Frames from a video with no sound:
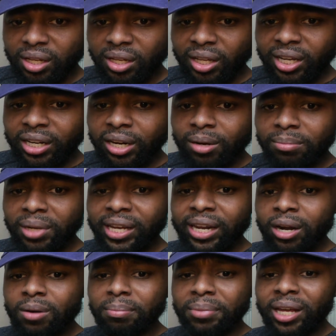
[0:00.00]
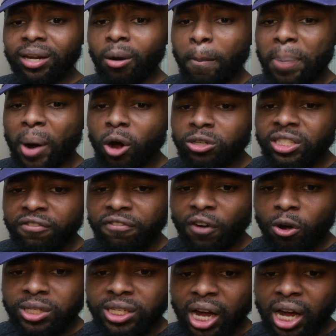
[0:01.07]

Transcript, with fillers: Look at him, look at him, look at him posting folks